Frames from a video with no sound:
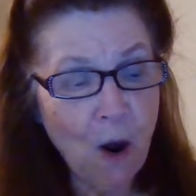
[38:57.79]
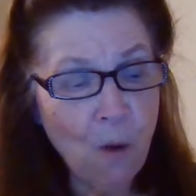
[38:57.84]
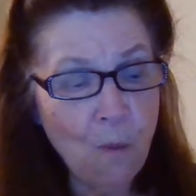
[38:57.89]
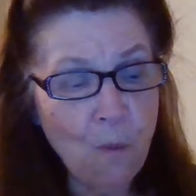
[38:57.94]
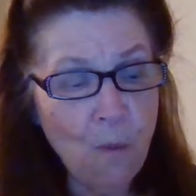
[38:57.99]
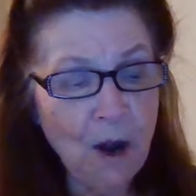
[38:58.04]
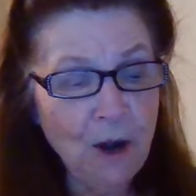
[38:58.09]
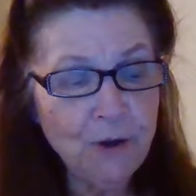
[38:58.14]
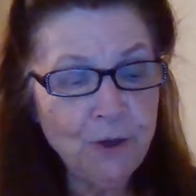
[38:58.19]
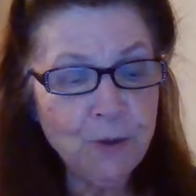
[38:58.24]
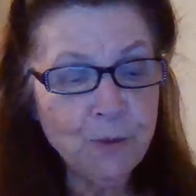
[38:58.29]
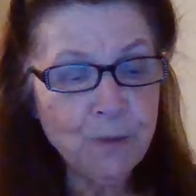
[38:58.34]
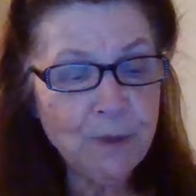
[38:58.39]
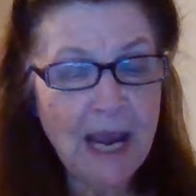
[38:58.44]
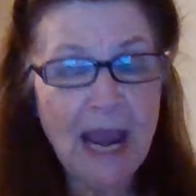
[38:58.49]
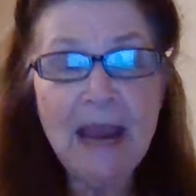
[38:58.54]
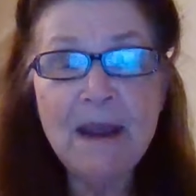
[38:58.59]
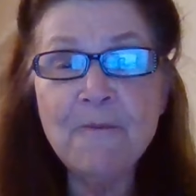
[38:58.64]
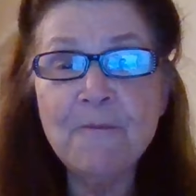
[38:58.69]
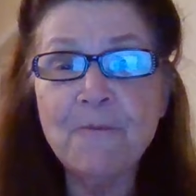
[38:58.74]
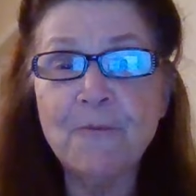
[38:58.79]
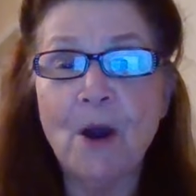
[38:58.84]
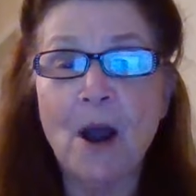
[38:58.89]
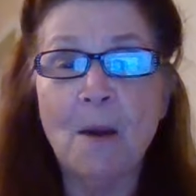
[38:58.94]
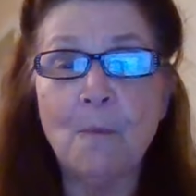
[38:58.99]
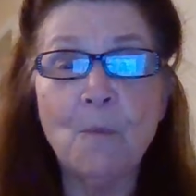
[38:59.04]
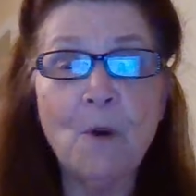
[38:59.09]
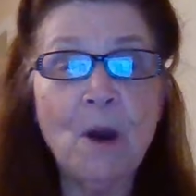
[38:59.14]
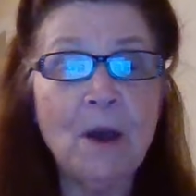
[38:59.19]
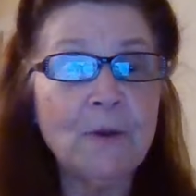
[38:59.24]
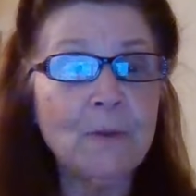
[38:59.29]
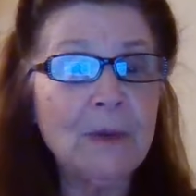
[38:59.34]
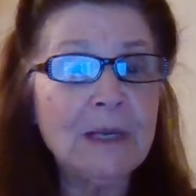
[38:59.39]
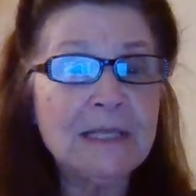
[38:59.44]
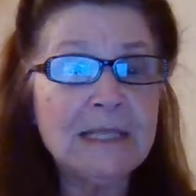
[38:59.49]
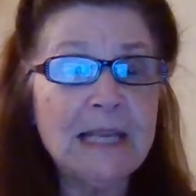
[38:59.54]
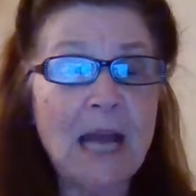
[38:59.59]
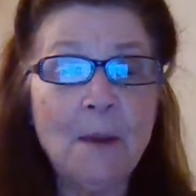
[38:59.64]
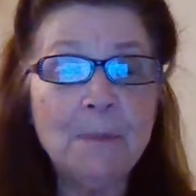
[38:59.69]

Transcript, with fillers: or where you came from, whether it's